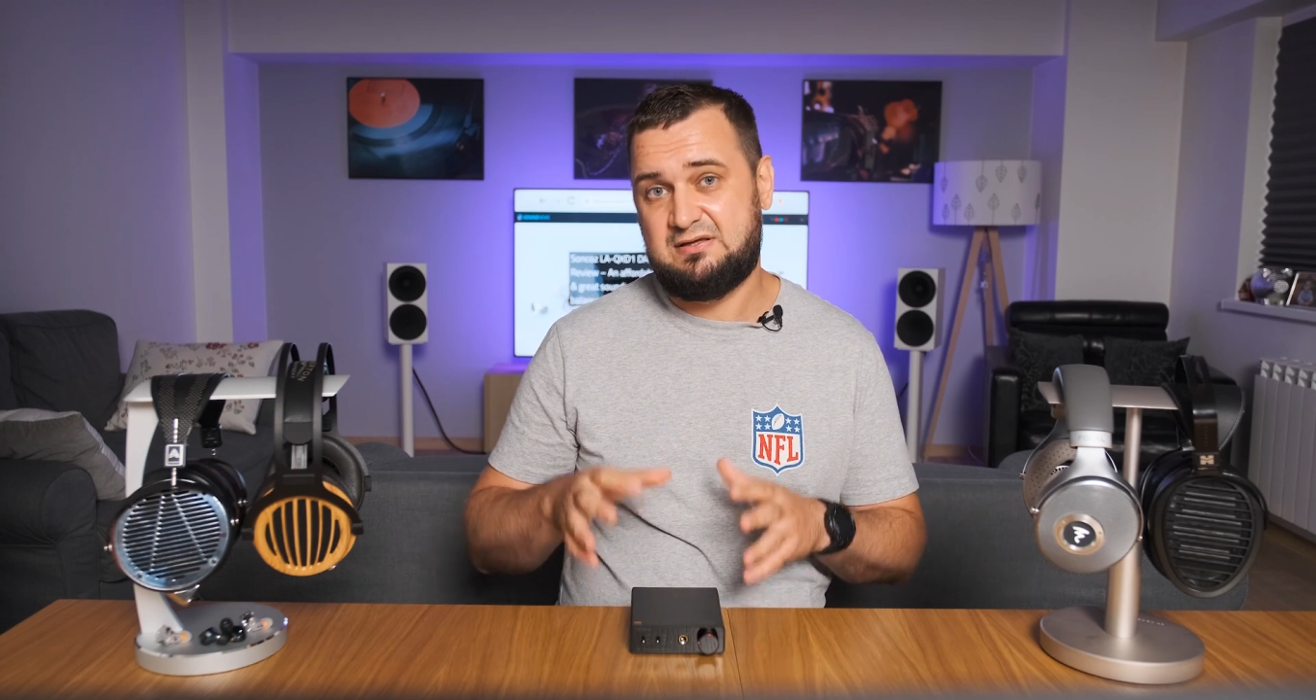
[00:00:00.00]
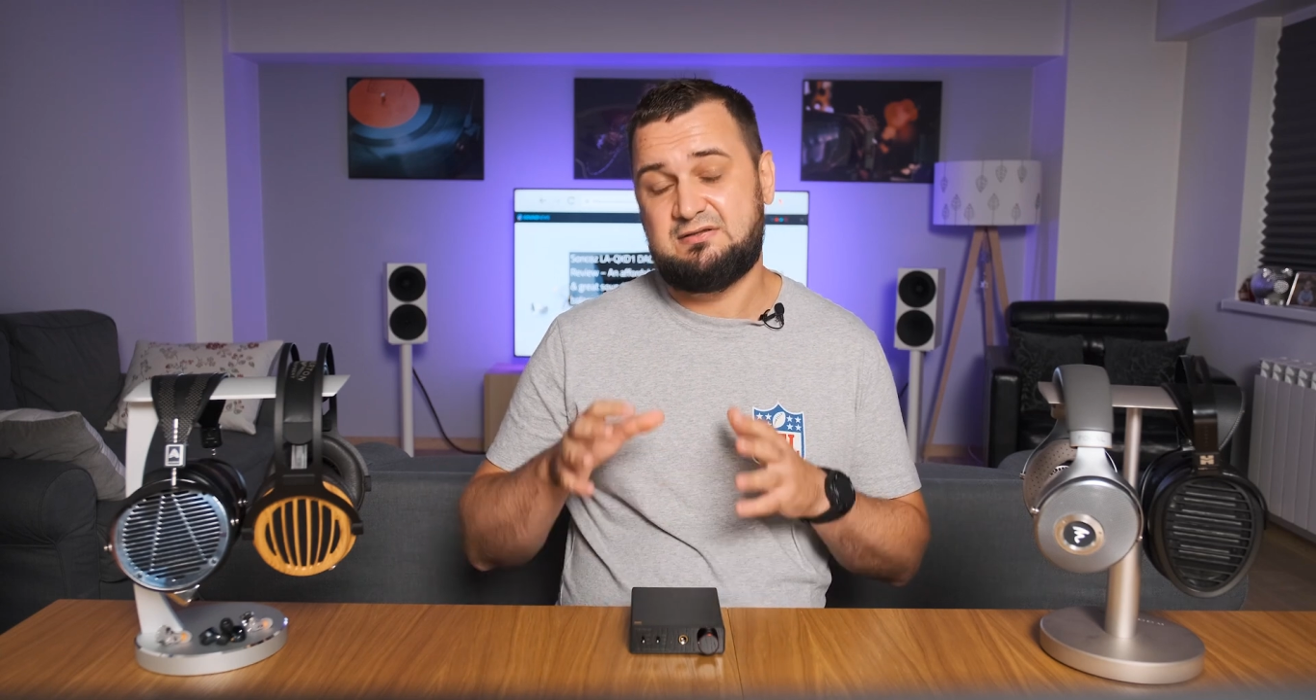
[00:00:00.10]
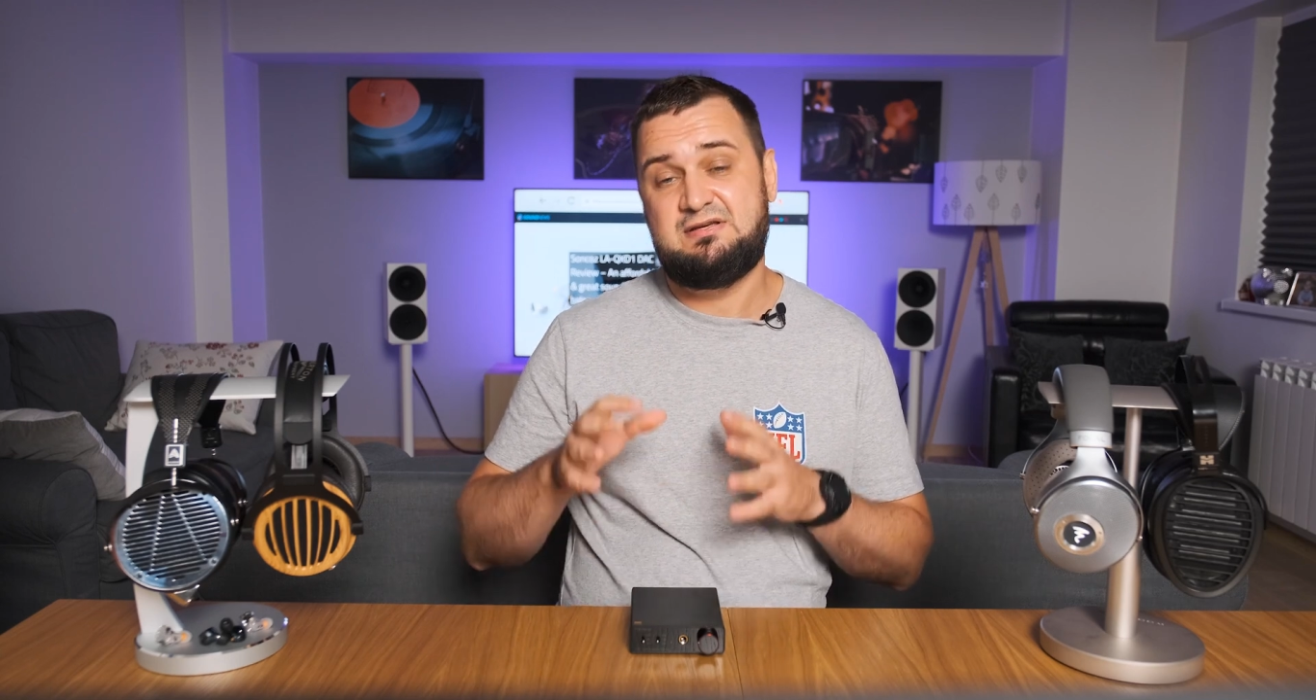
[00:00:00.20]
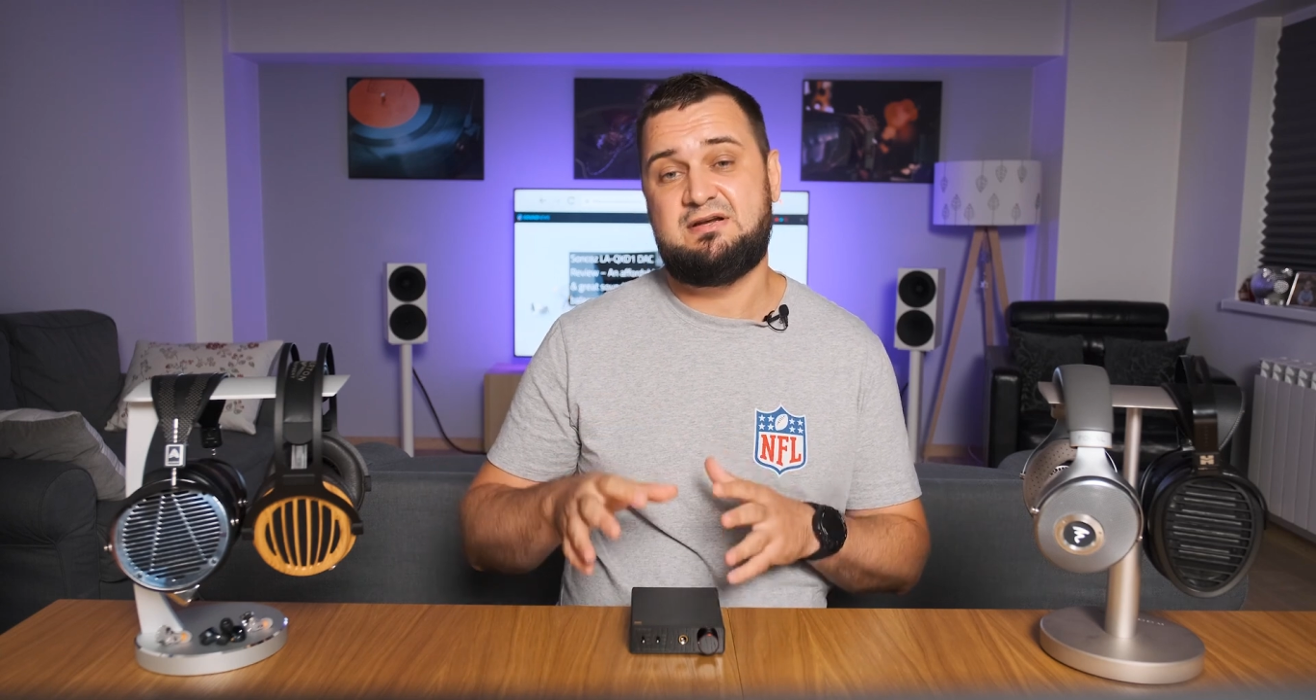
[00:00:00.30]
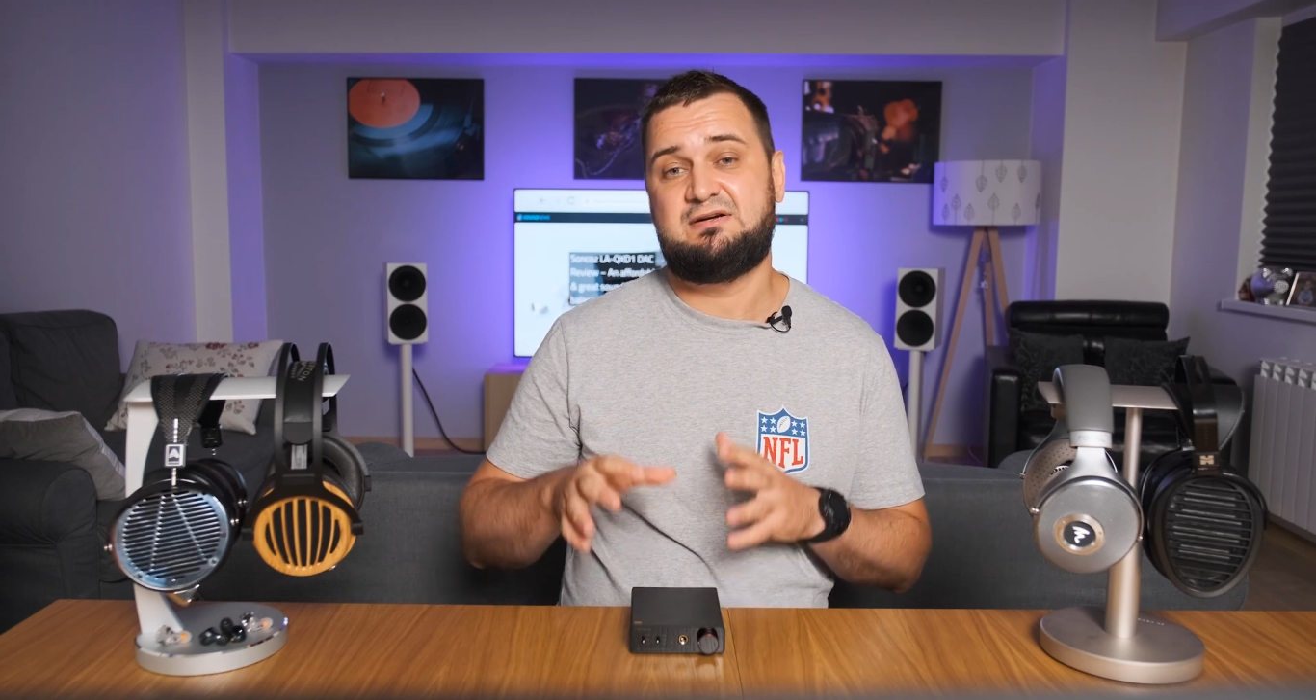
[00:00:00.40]

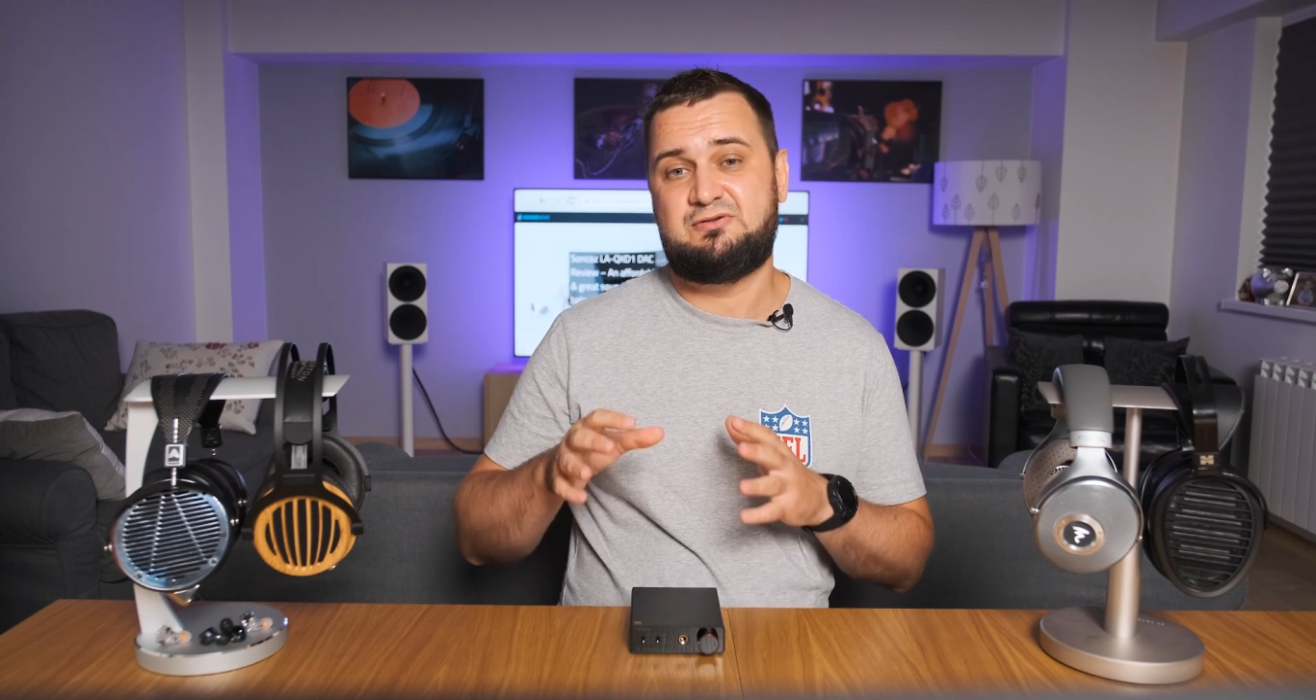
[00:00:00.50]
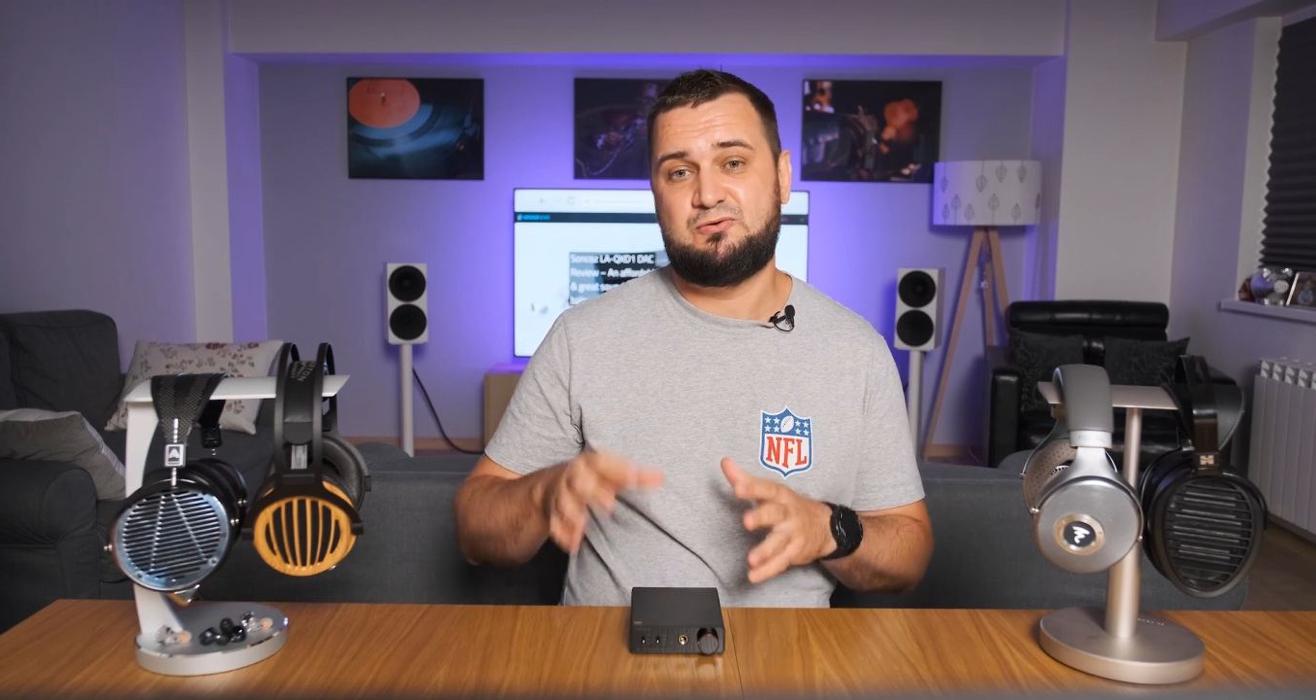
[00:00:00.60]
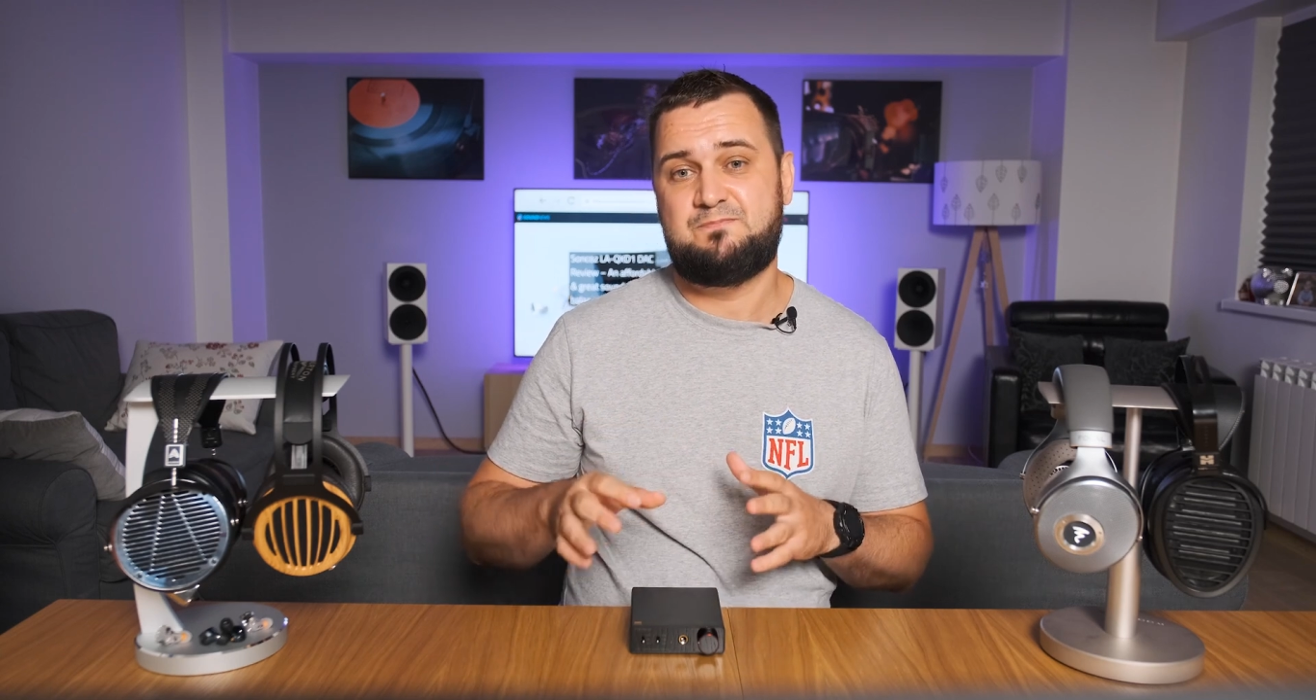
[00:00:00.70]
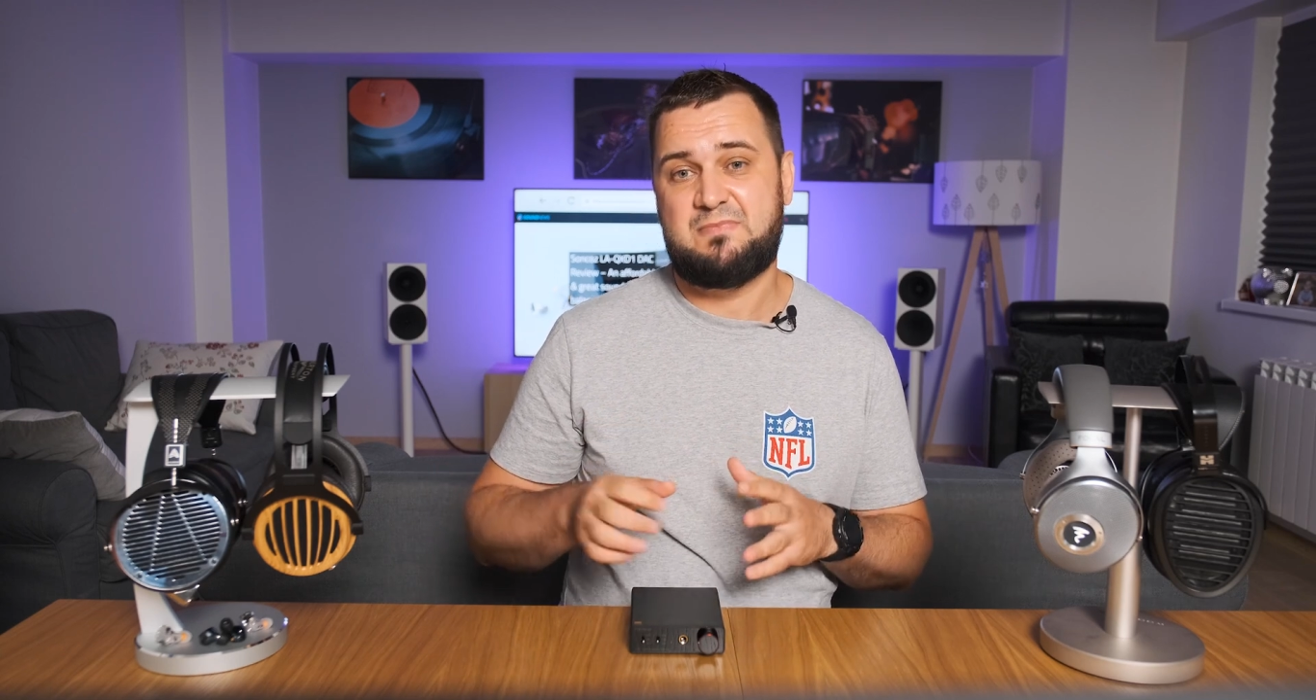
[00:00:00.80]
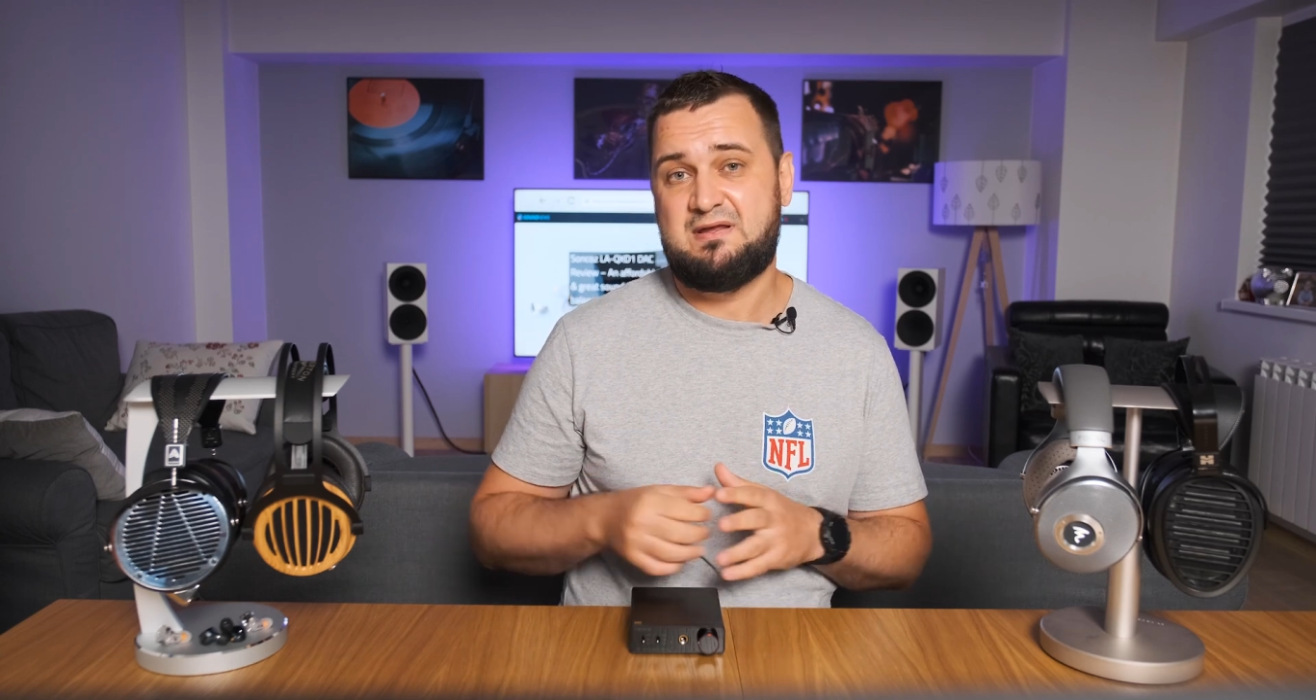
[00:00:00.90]
in here too.